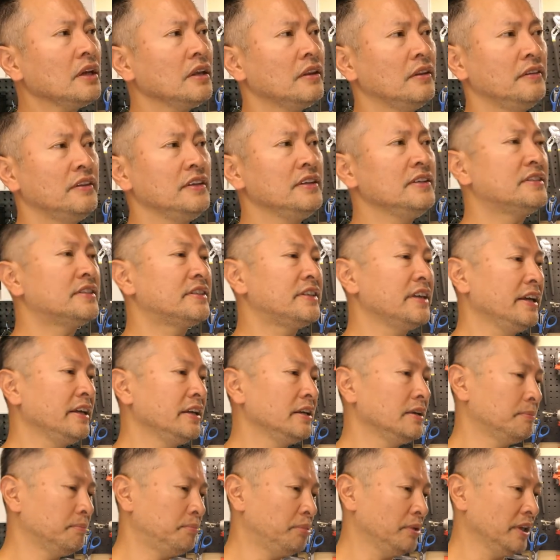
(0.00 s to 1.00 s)
these
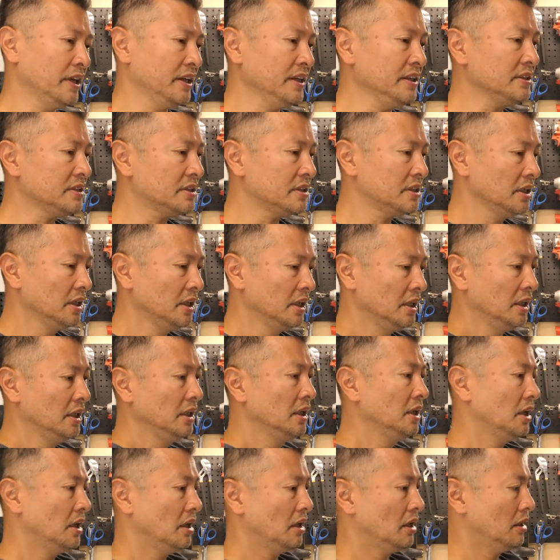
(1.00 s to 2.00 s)
staying in place.
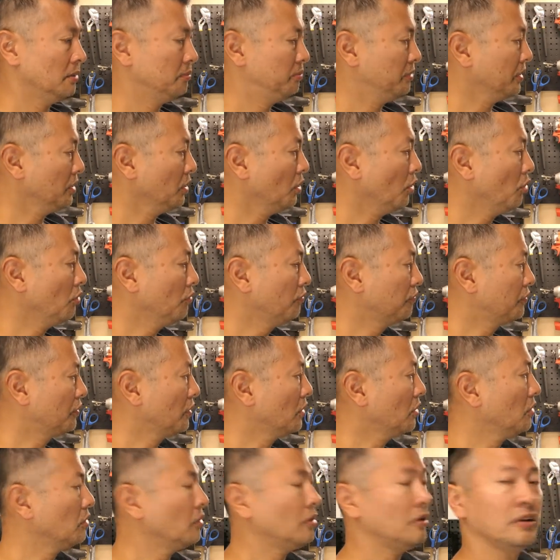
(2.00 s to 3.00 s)
But
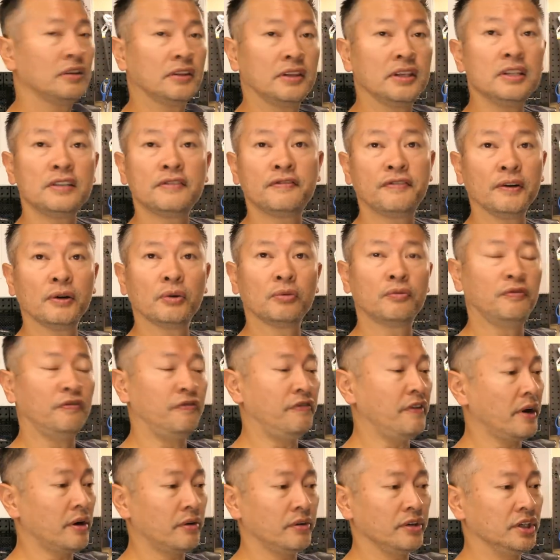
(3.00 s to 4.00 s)
overall, these feel
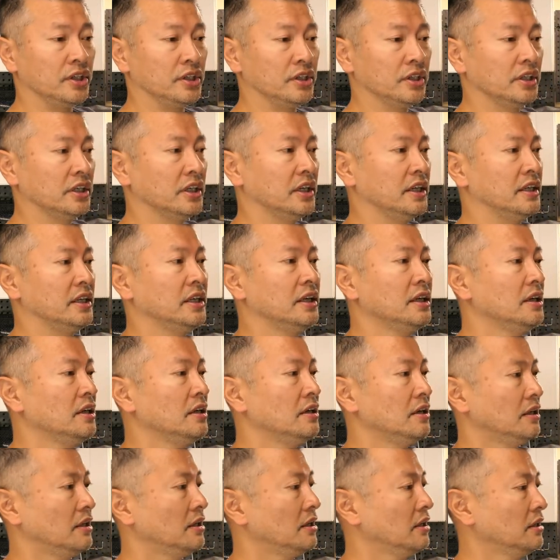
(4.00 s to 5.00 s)
very good.
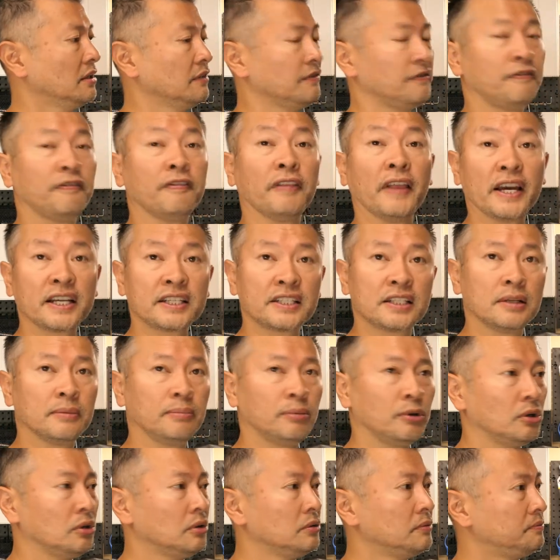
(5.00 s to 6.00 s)

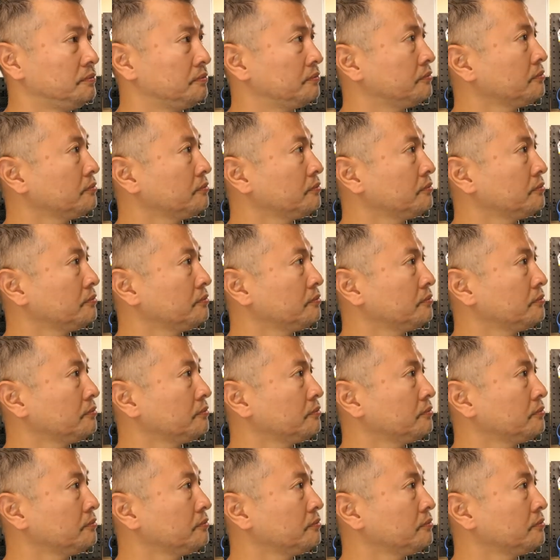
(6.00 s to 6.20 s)
Flexible.